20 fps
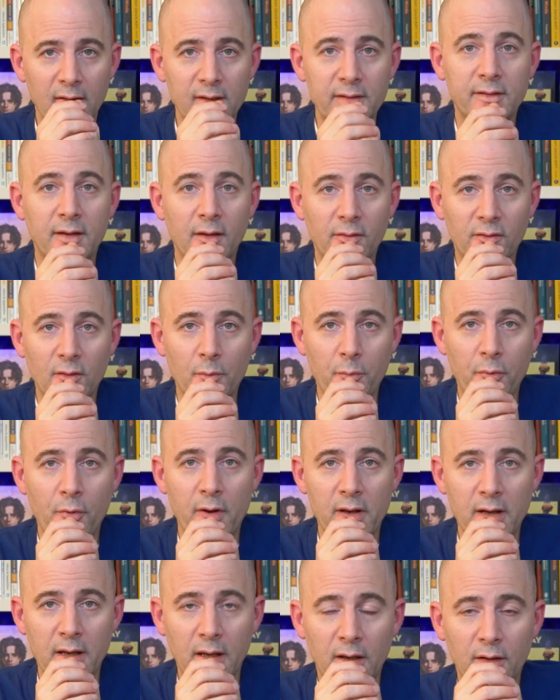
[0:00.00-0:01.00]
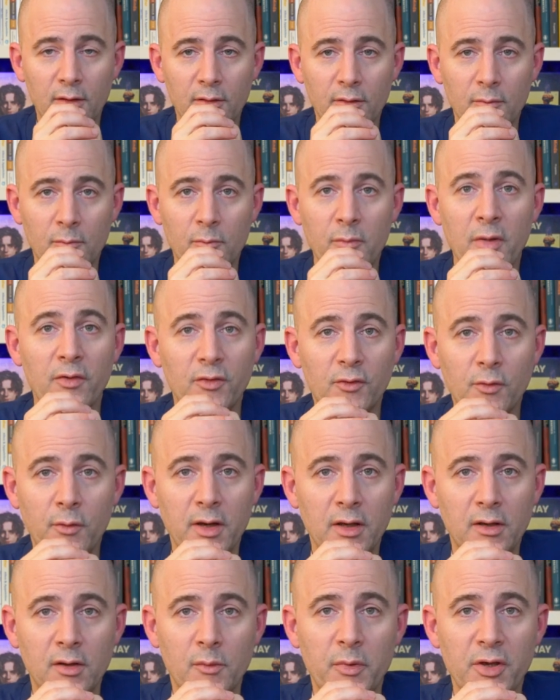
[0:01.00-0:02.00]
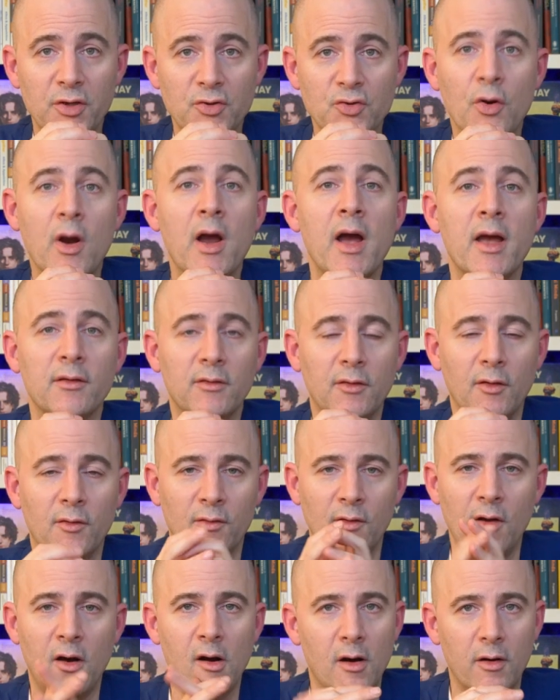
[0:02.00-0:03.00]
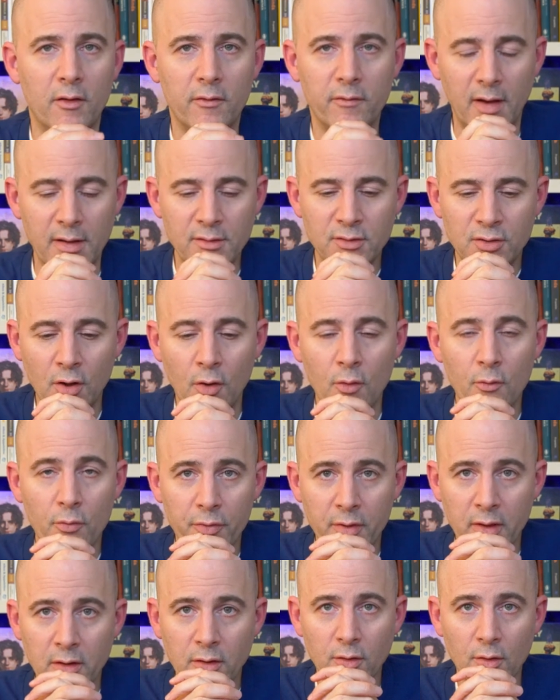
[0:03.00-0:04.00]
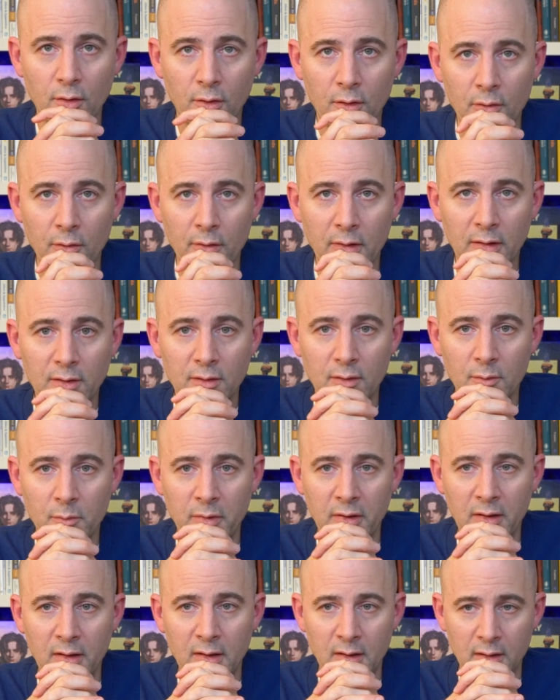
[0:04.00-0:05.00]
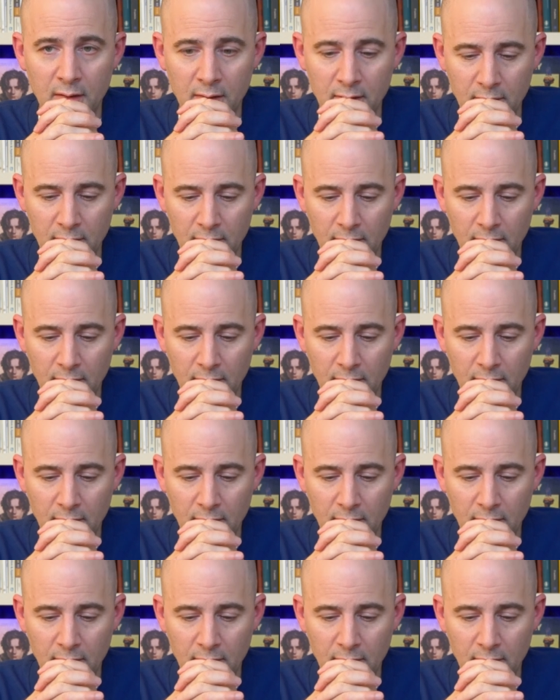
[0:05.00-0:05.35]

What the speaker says: disappointing mystery to be trying to solve. I don't think you're going to be